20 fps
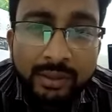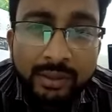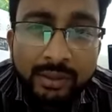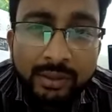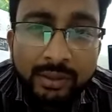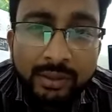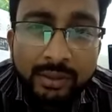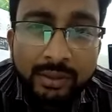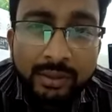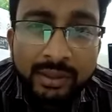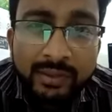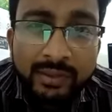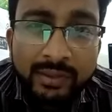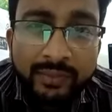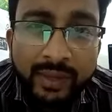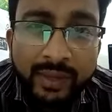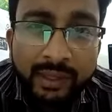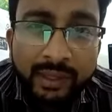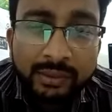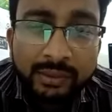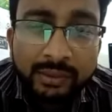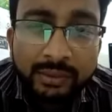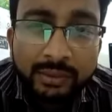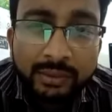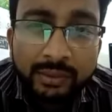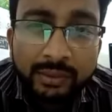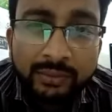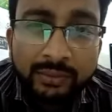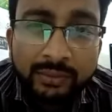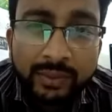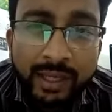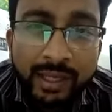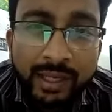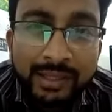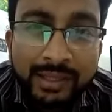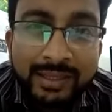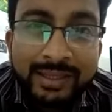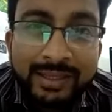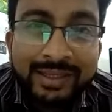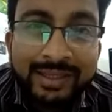was too
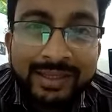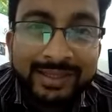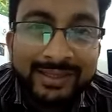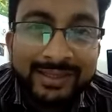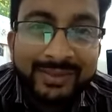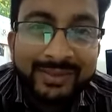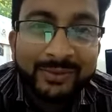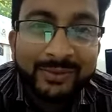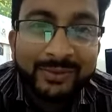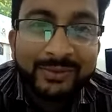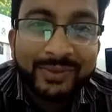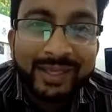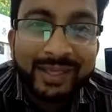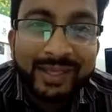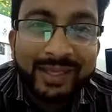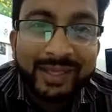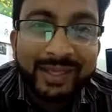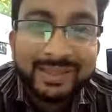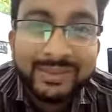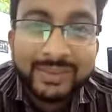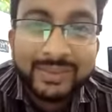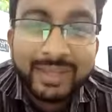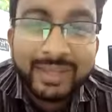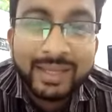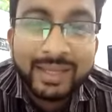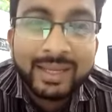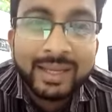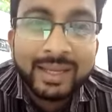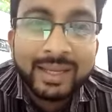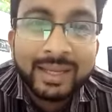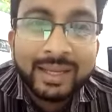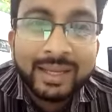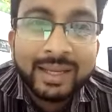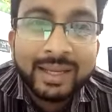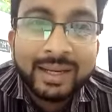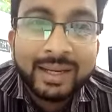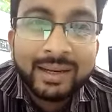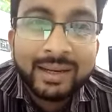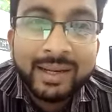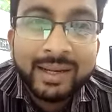fast? It's too fast. Okay.
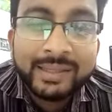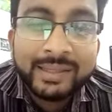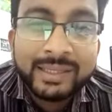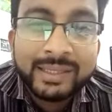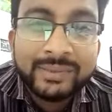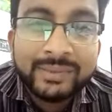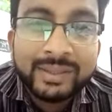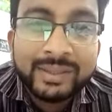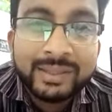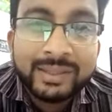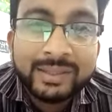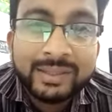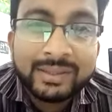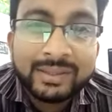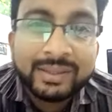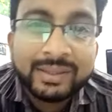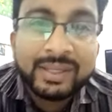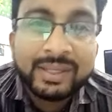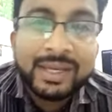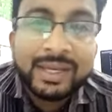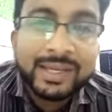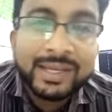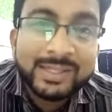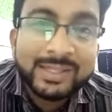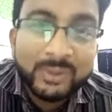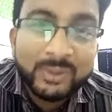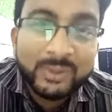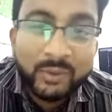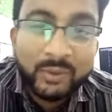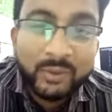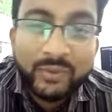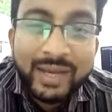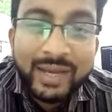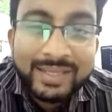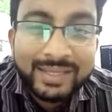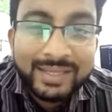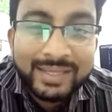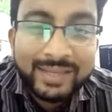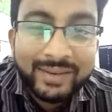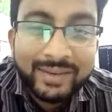911 is too
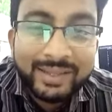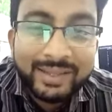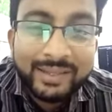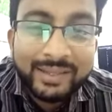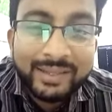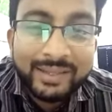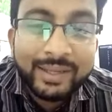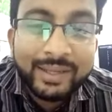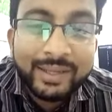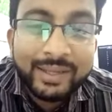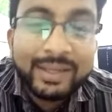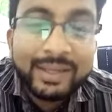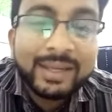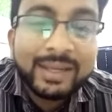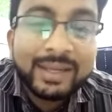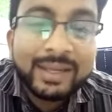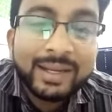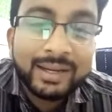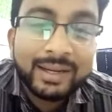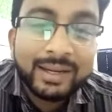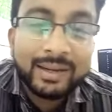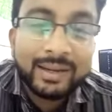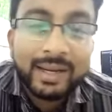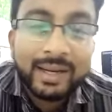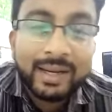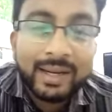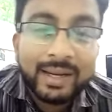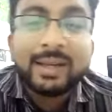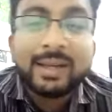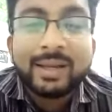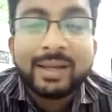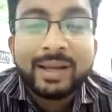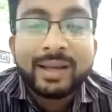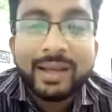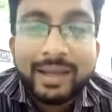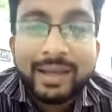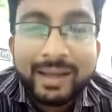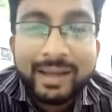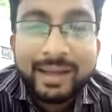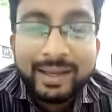fast. Right.
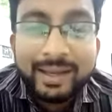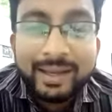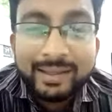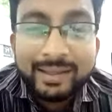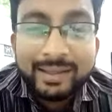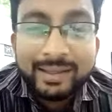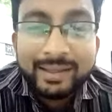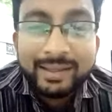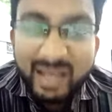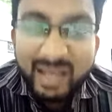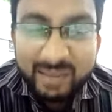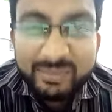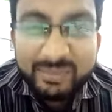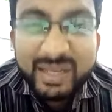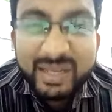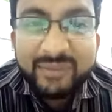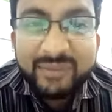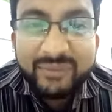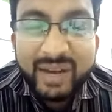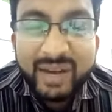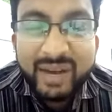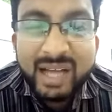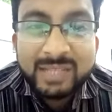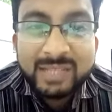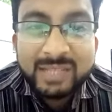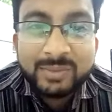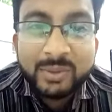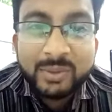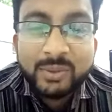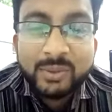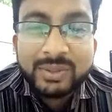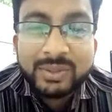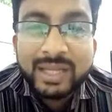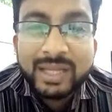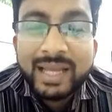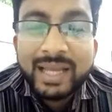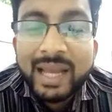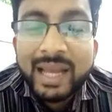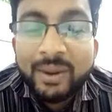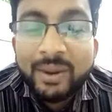I think I'm bit fast because I
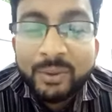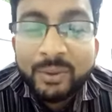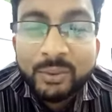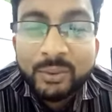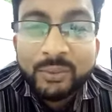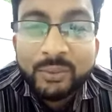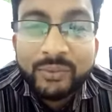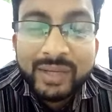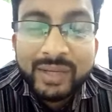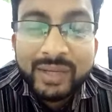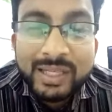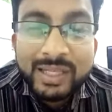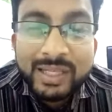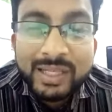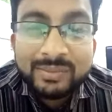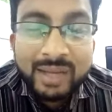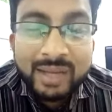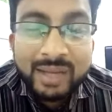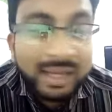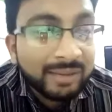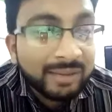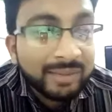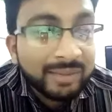have to finish my